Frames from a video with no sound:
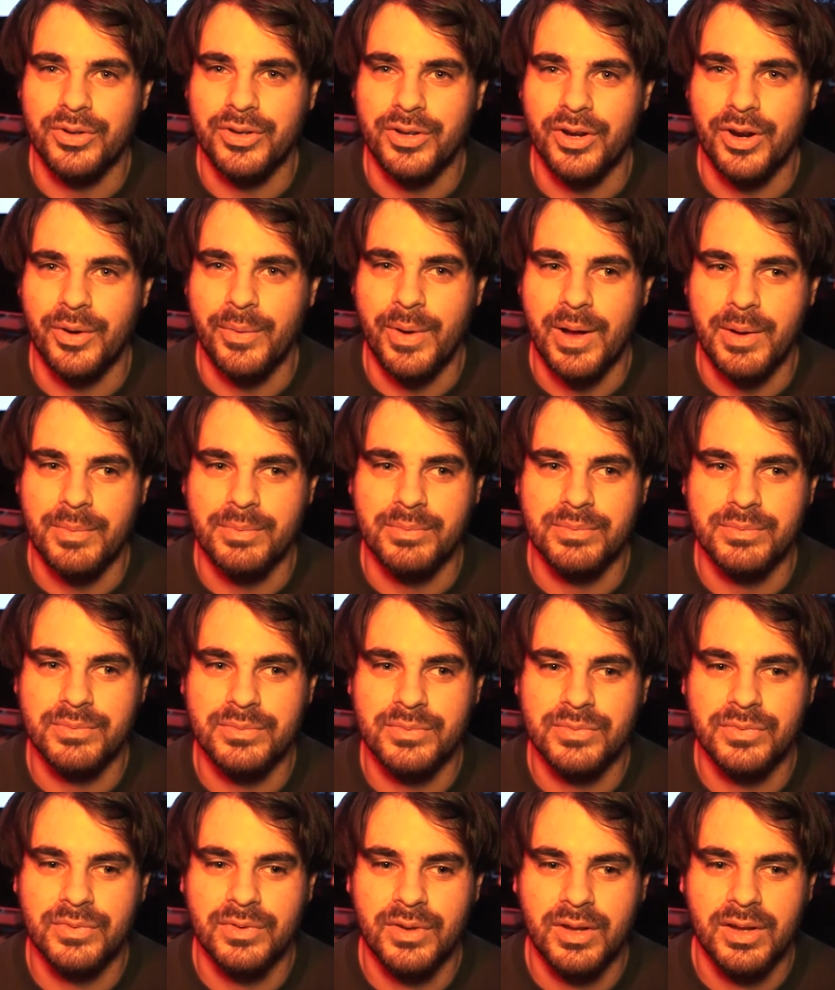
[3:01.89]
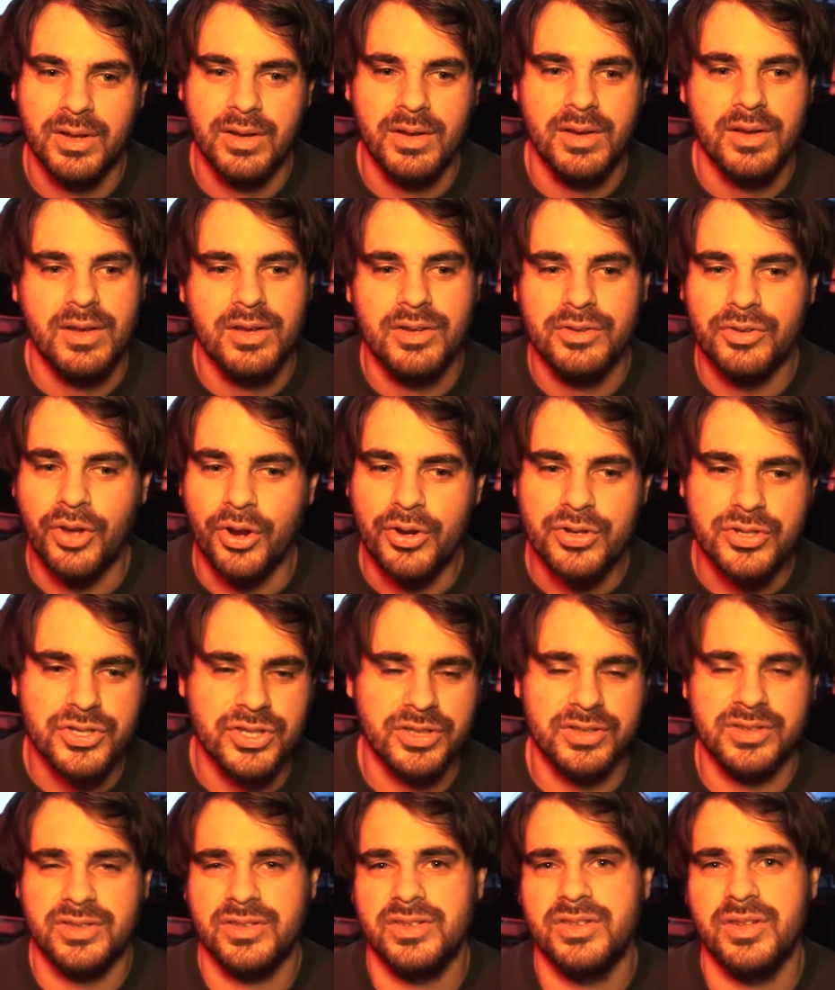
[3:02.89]
You know, don't
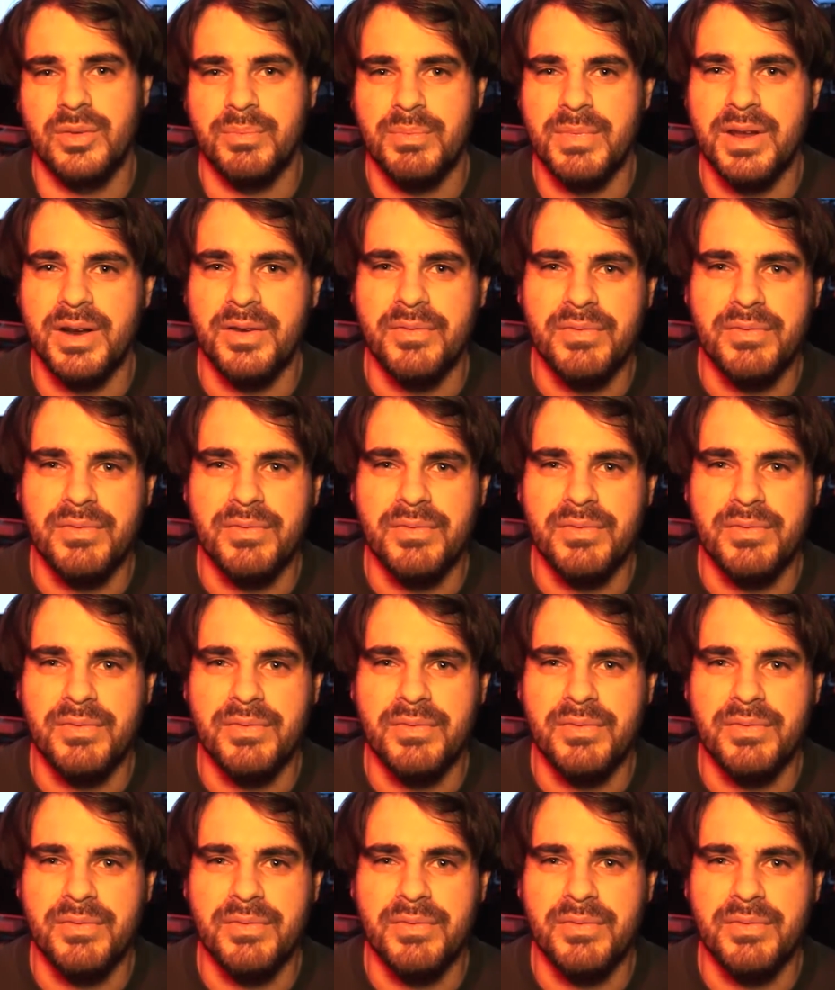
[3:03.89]
just submit a